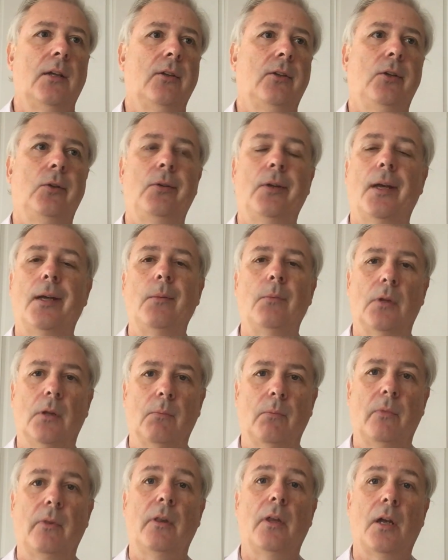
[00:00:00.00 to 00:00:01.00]
you name
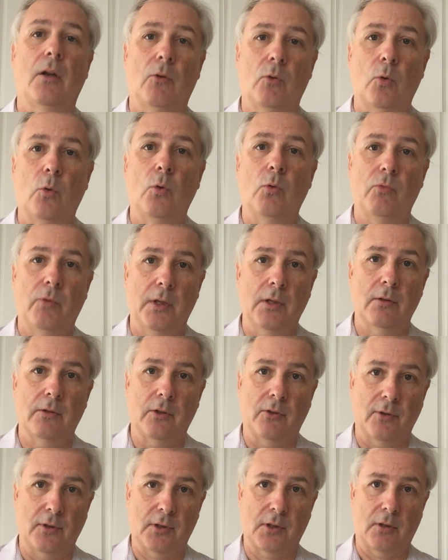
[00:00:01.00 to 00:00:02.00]
them, they're all
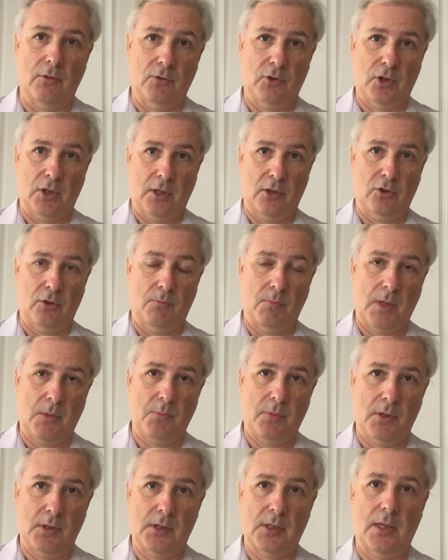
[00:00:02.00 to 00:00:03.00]
Realtor Association
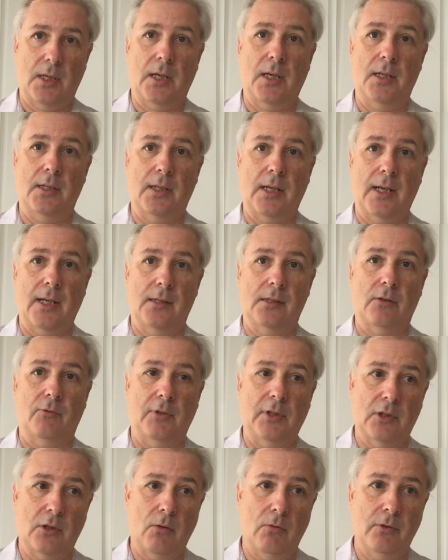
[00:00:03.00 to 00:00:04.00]
members, and as a
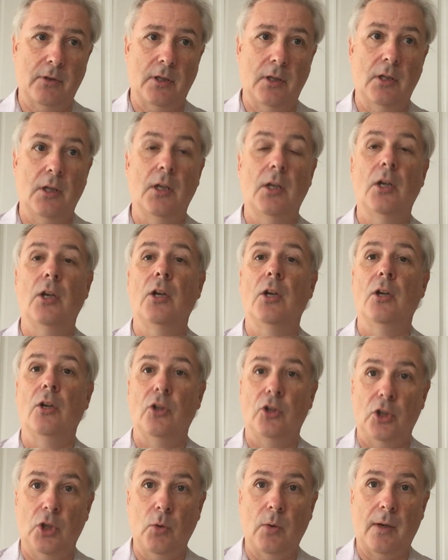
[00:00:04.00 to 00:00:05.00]
result,
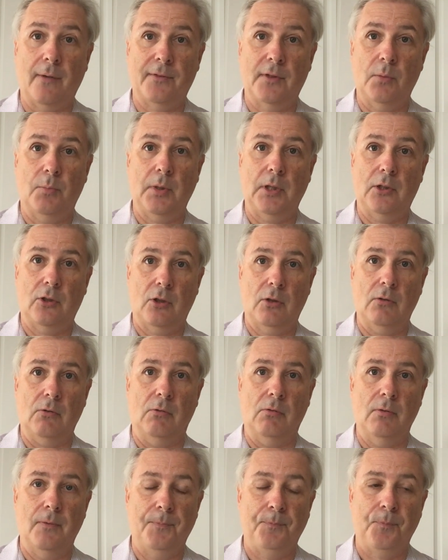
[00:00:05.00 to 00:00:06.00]
you have to be
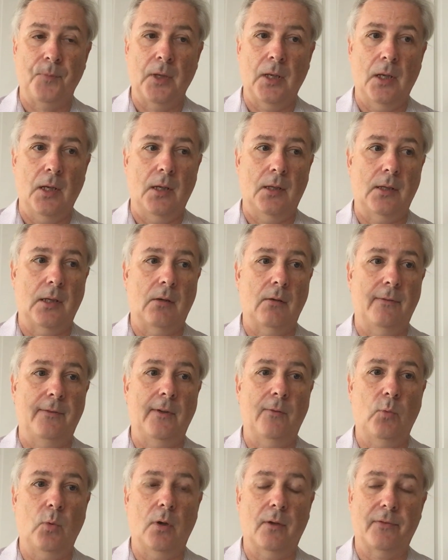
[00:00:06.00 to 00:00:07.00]
too. Now, if
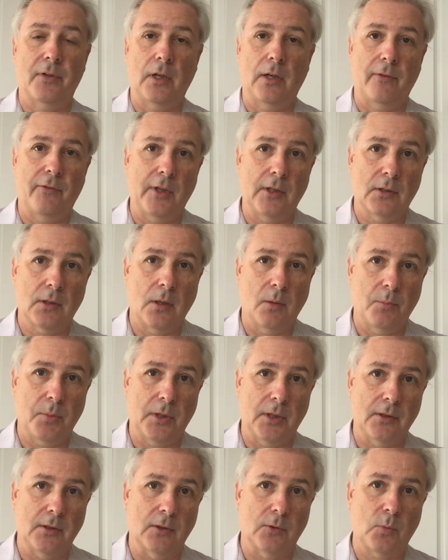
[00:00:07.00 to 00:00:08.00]
you've worked for any of these
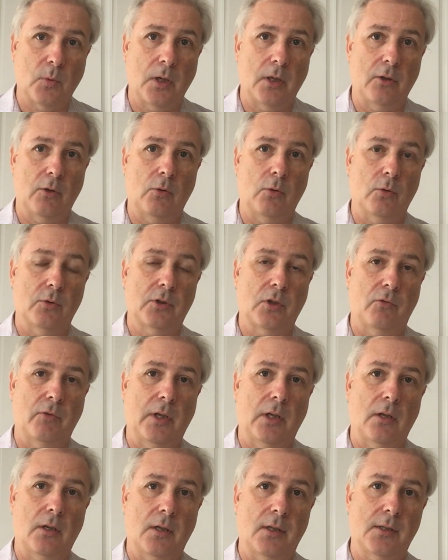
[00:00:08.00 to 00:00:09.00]
companies as well, you'll also
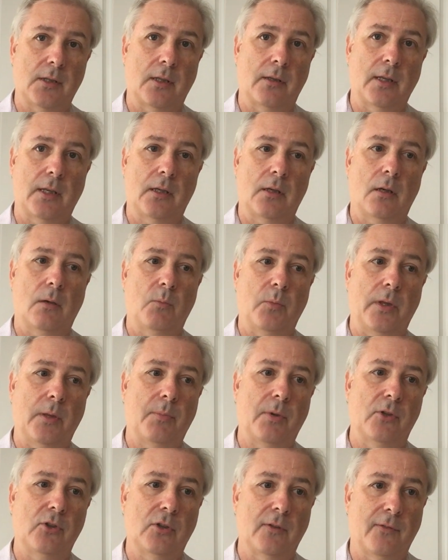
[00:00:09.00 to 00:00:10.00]
realize that they come with a
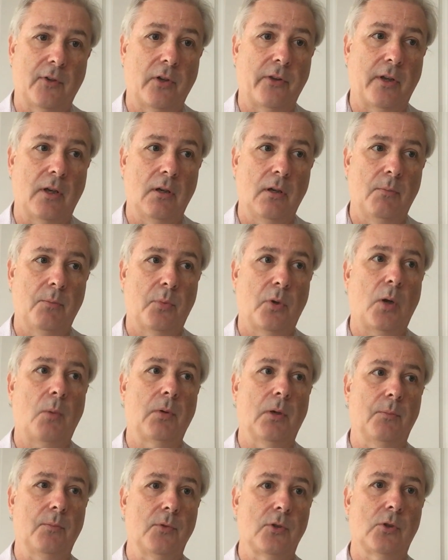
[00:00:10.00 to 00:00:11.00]
bunch of other
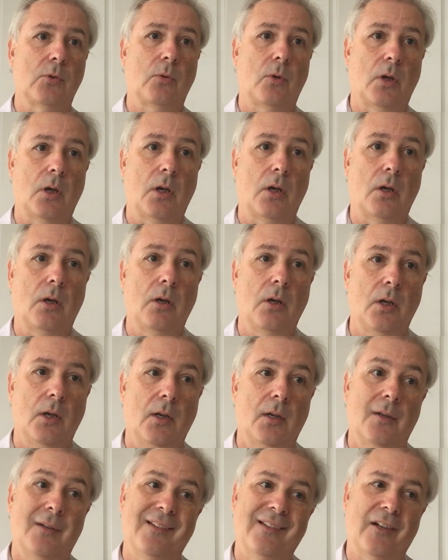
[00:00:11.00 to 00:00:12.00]
problems.
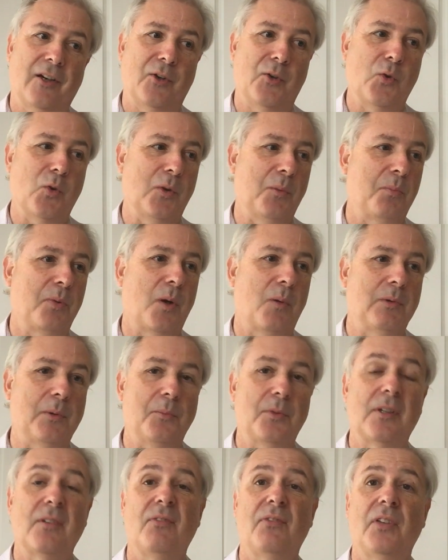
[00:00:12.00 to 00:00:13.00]
I call them
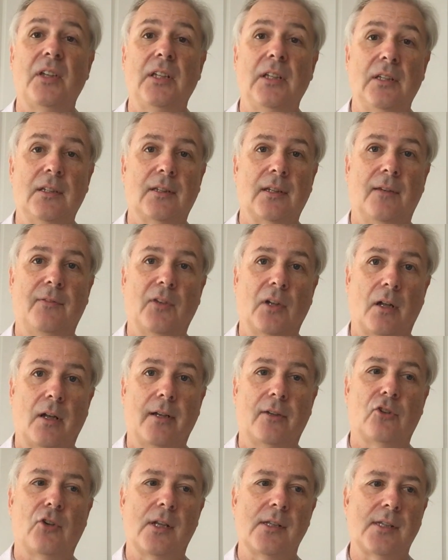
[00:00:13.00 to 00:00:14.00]
problems, fees, if you
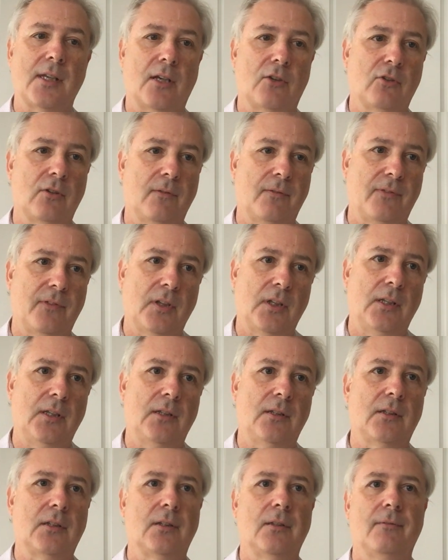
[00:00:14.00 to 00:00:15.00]
like, transaction
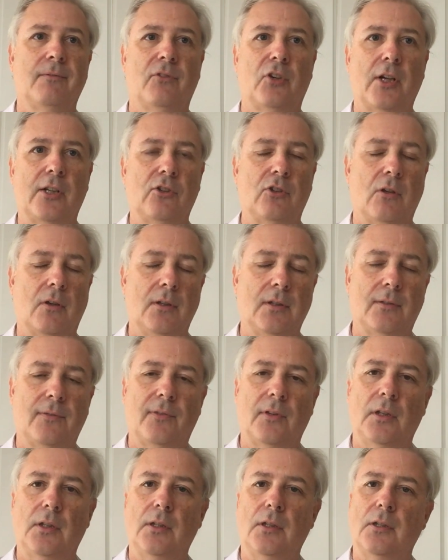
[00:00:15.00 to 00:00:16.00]
fees, franchise
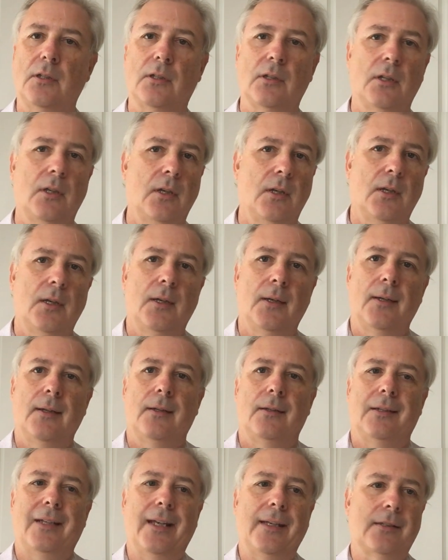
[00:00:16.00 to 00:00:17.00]
fees,
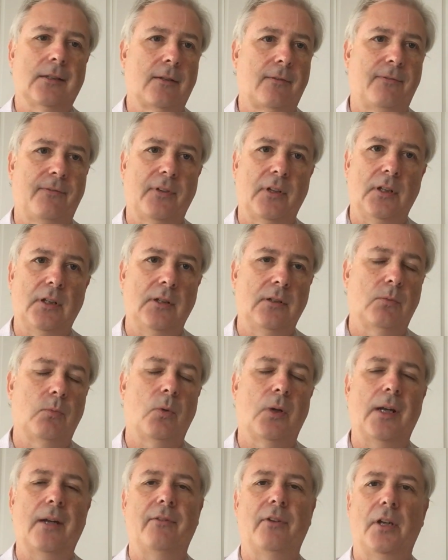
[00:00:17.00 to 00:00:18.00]
desk fees,
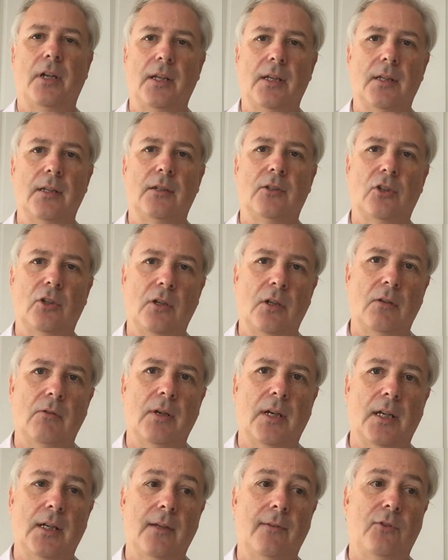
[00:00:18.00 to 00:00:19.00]
whatever it is,
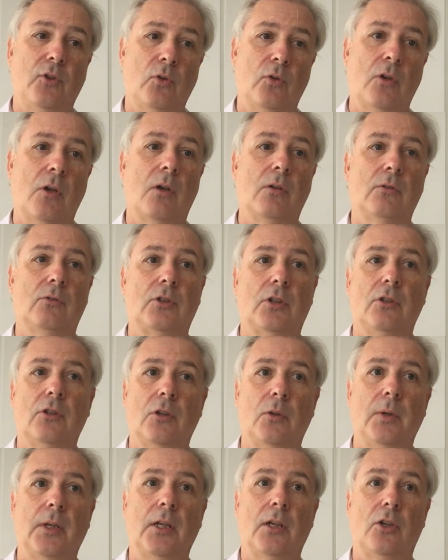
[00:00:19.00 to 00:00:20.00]
and if you're not
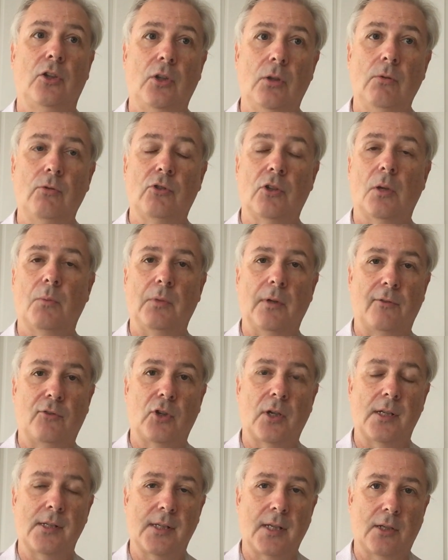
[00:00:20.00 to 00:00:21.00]
doing a huge number of
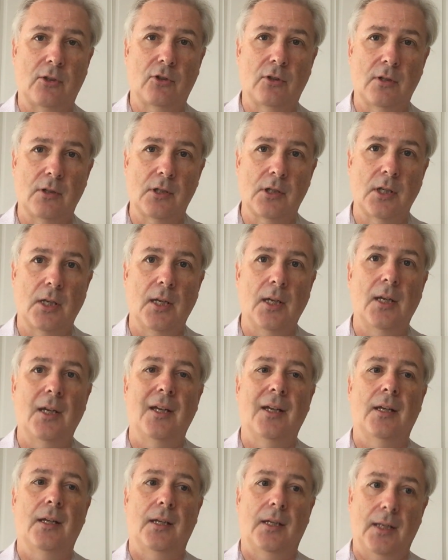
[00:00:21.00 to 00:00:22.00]
transactions,
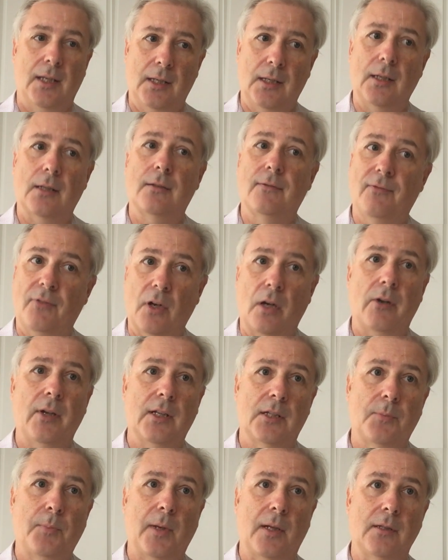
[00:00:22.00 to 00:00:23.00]
it gets very
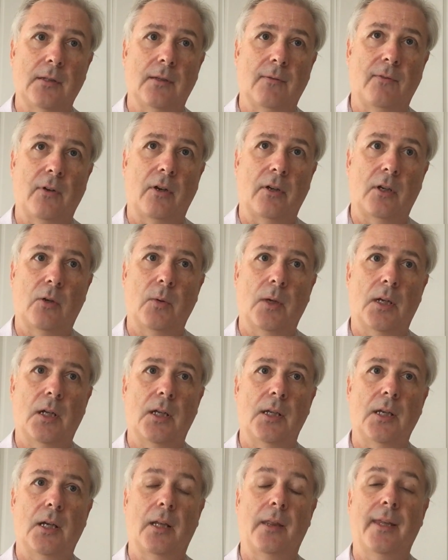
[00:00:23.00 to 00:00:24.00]
expensive very
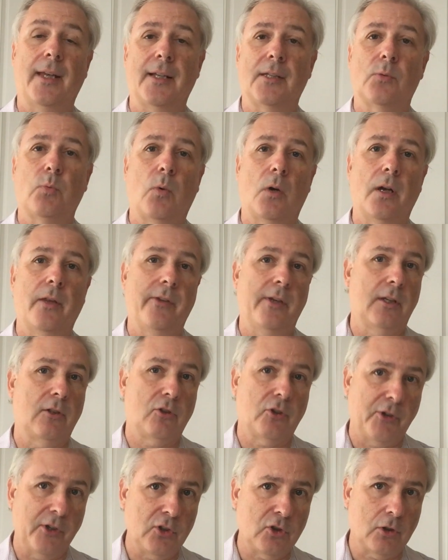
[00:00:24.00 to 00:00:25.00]
quickly, and that's why the
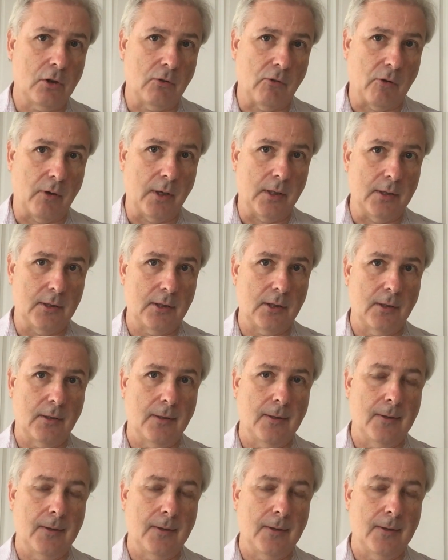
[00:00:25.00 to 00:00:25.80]
attrition rate